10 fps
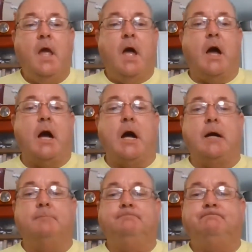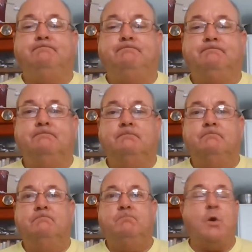Um,
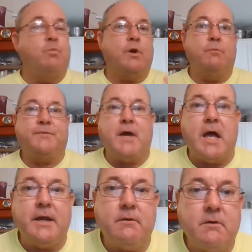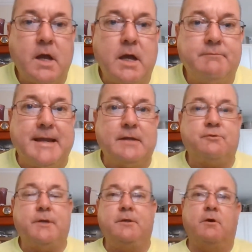don't worry, with the higher tax
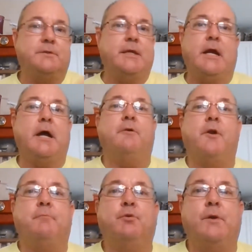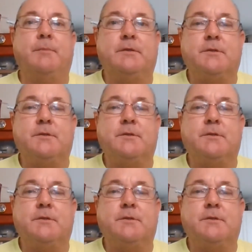rate, you also get higher unemployment.